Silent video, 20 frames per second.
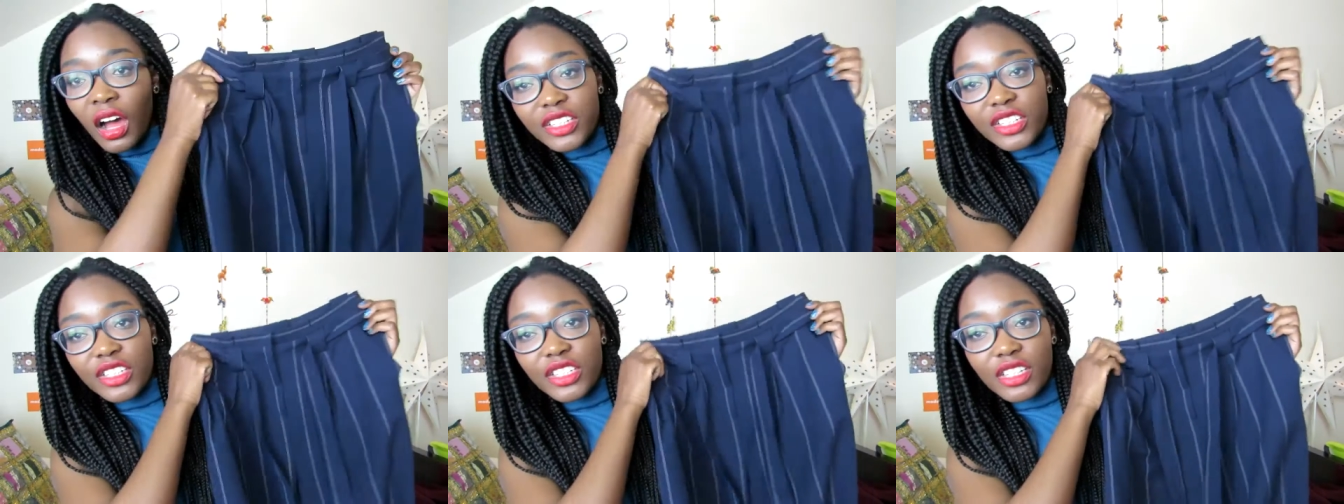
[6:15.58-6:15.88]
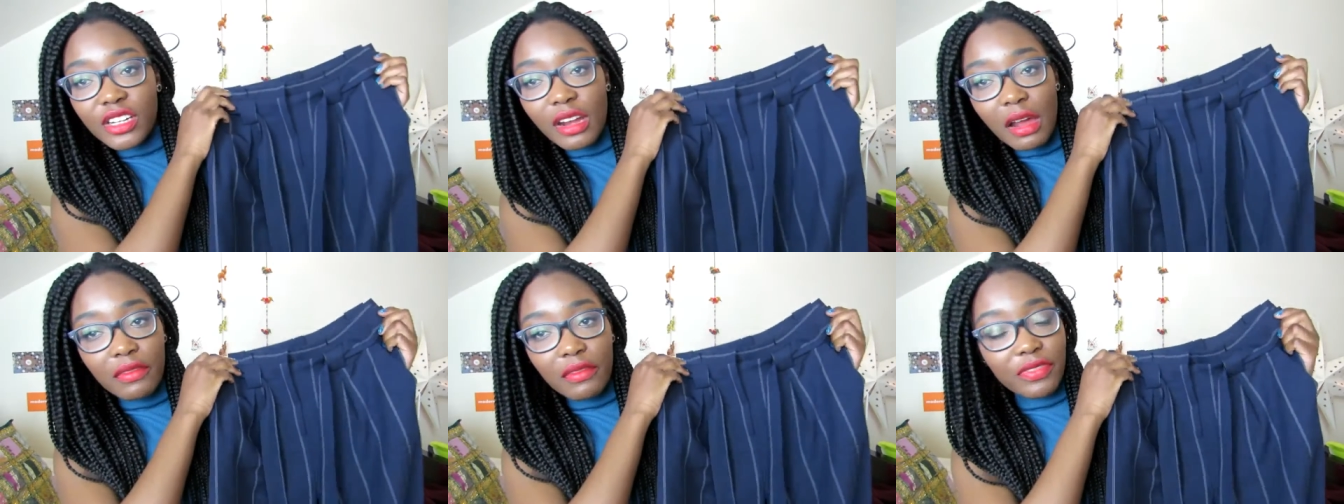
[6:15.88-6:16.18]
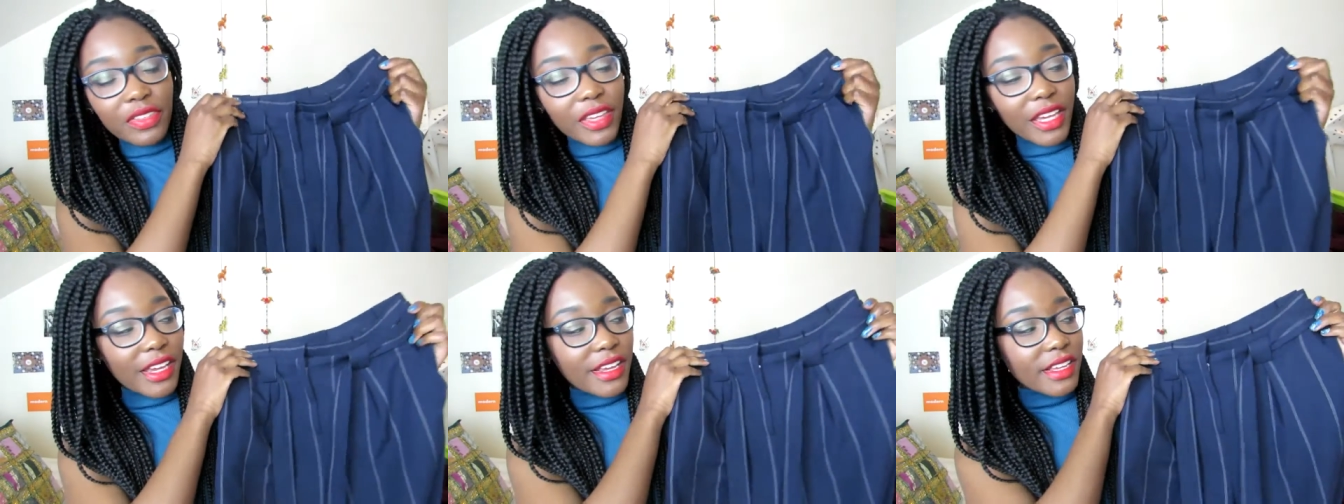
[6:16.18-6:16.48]
I just
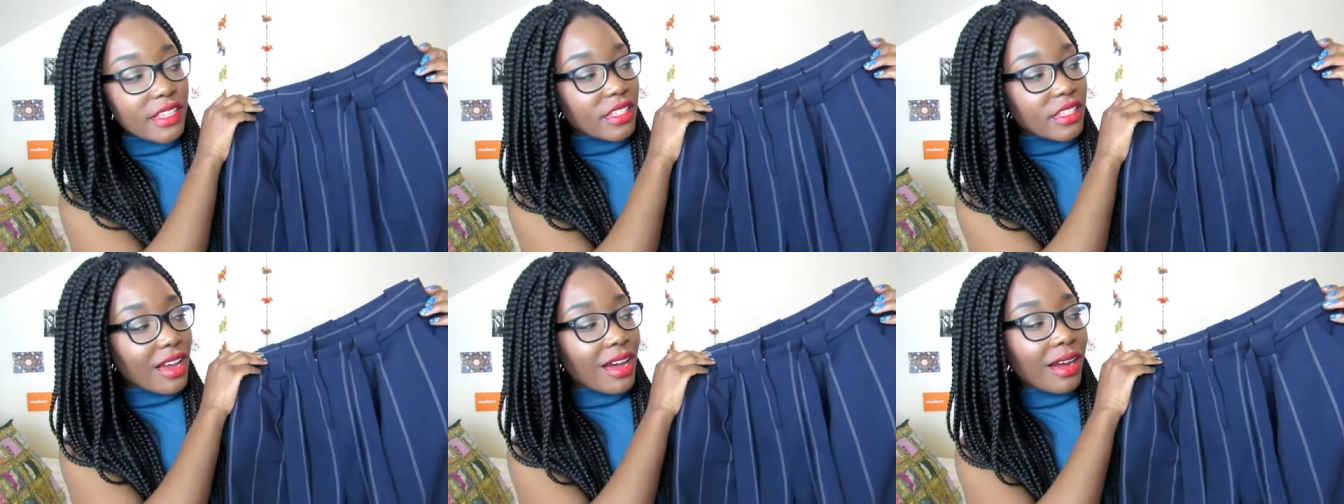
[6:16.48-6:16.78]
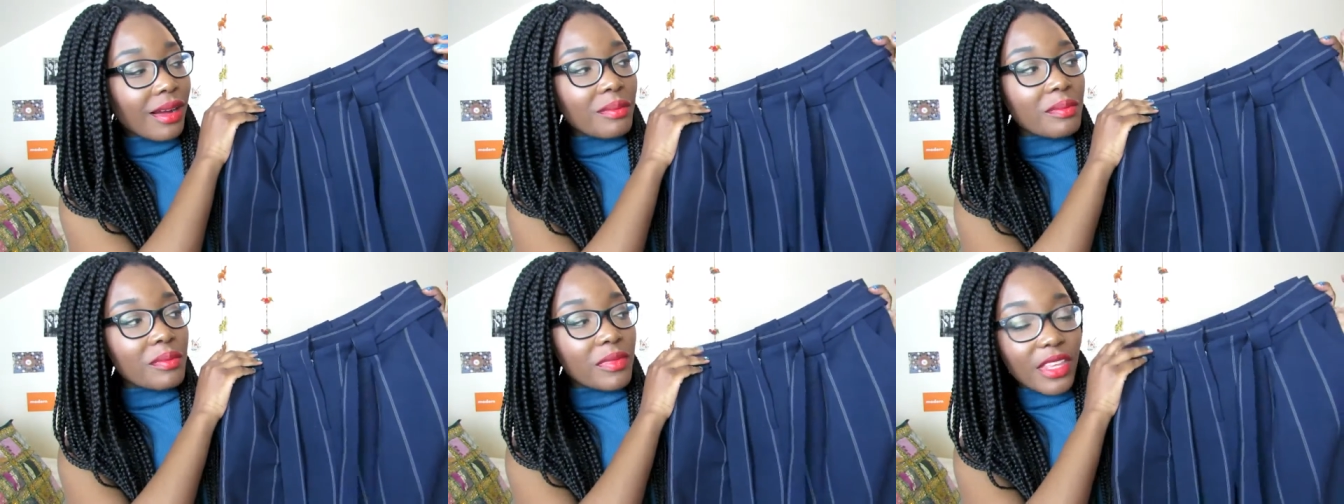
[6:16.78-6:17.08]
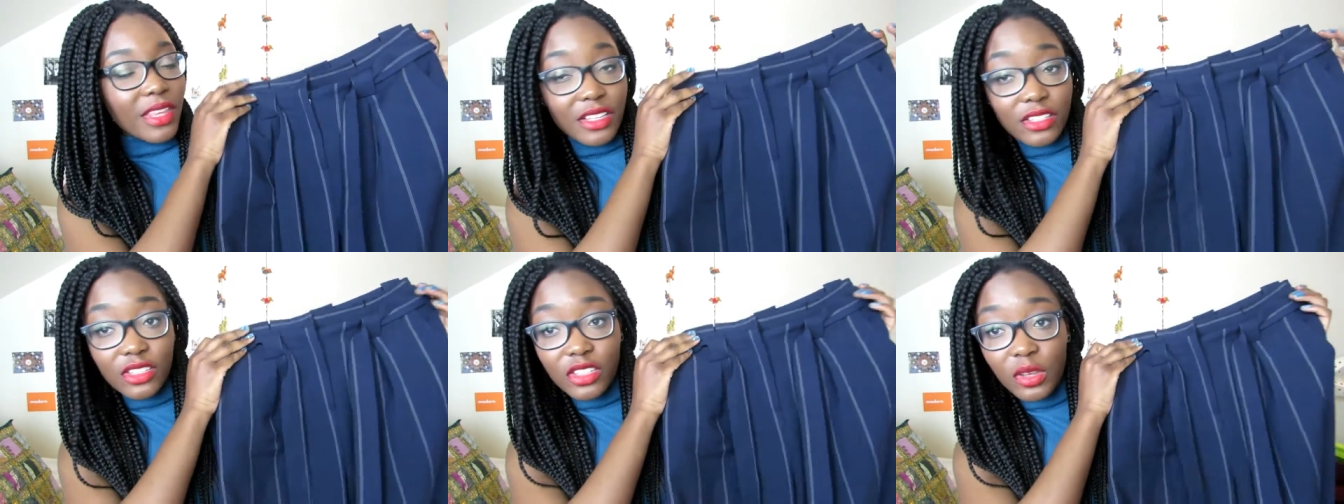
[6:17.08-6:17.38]
love these.
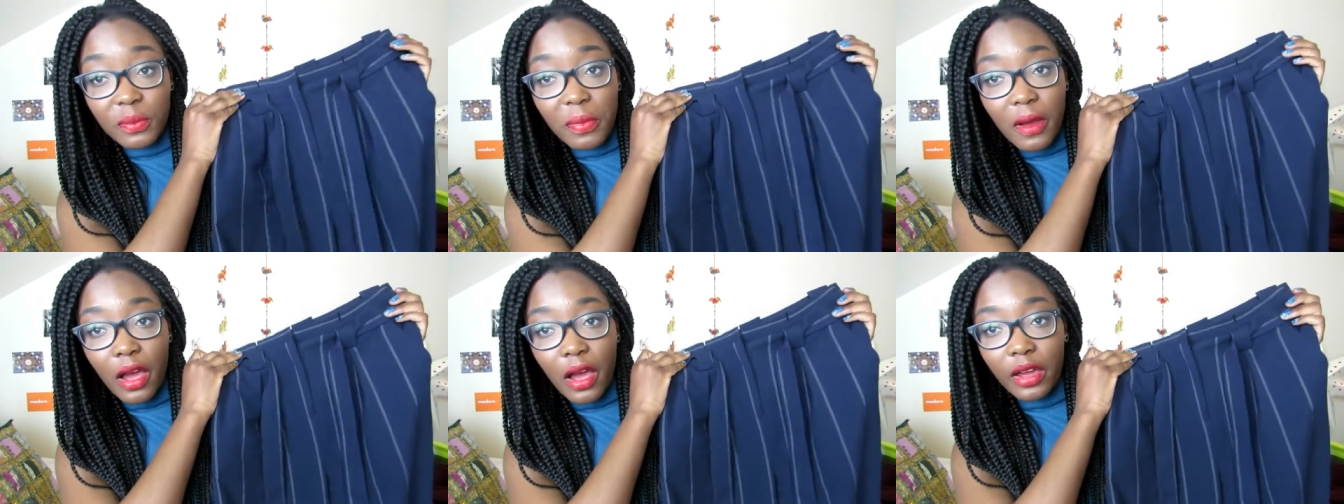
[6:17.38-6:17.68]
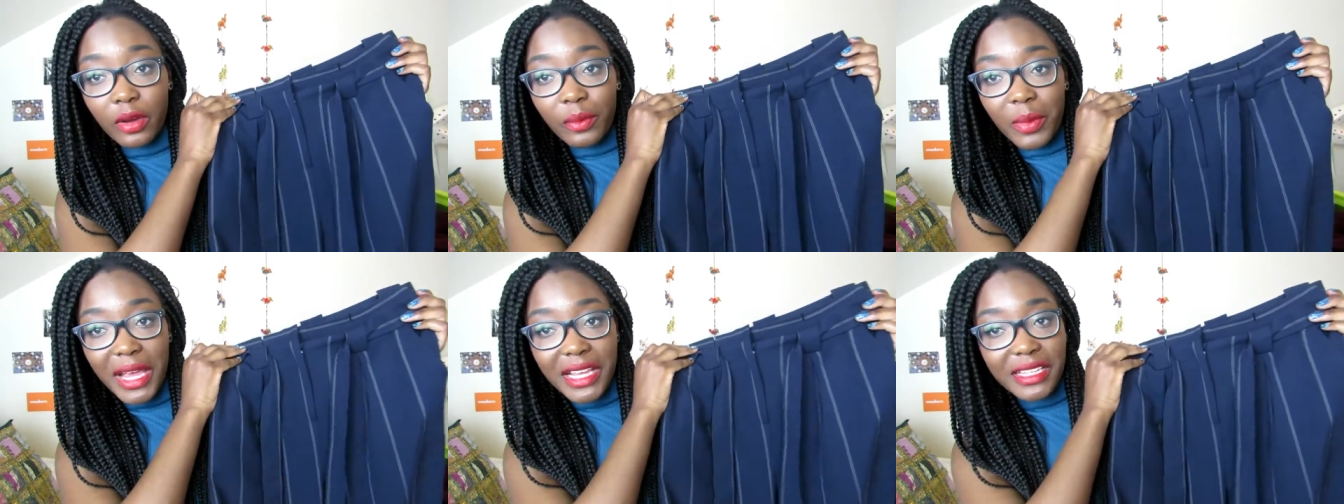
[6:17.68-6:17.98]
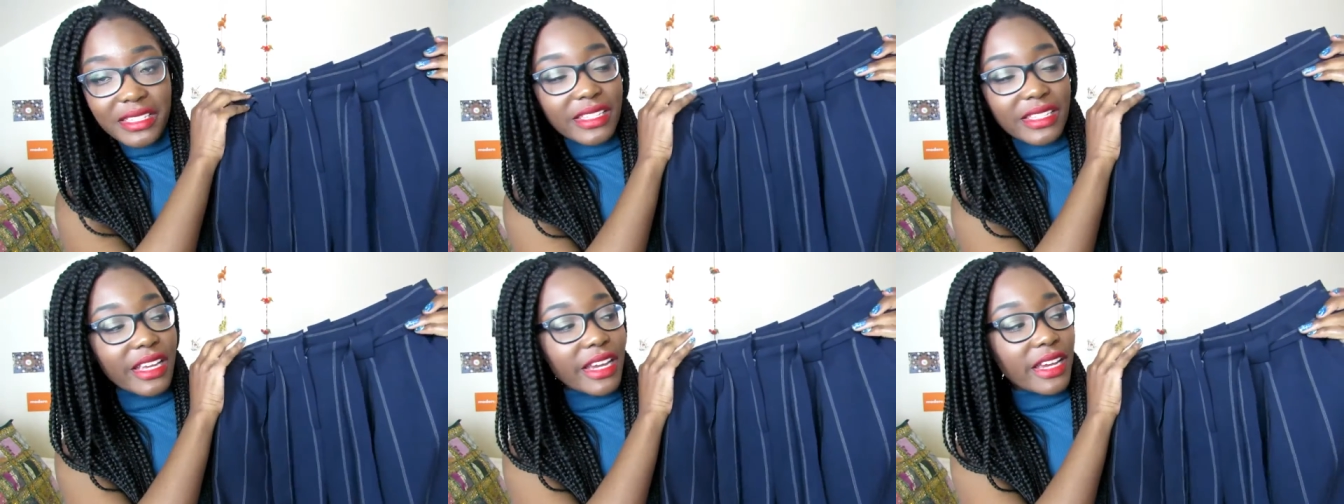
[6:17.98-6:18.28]
They're super
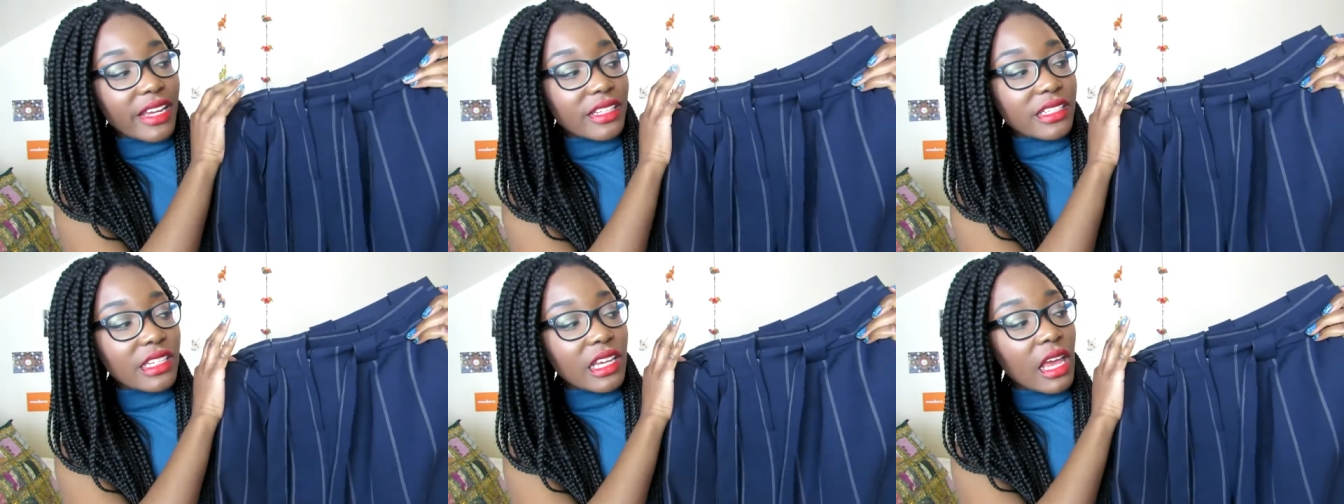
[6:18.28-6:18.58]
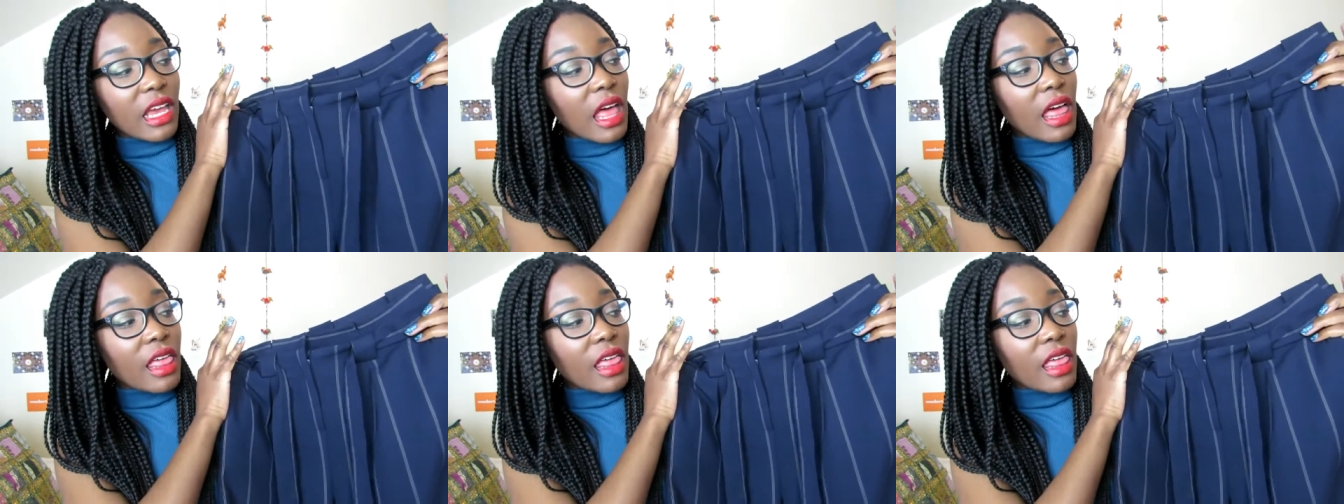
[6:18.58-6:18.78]
high-waisted.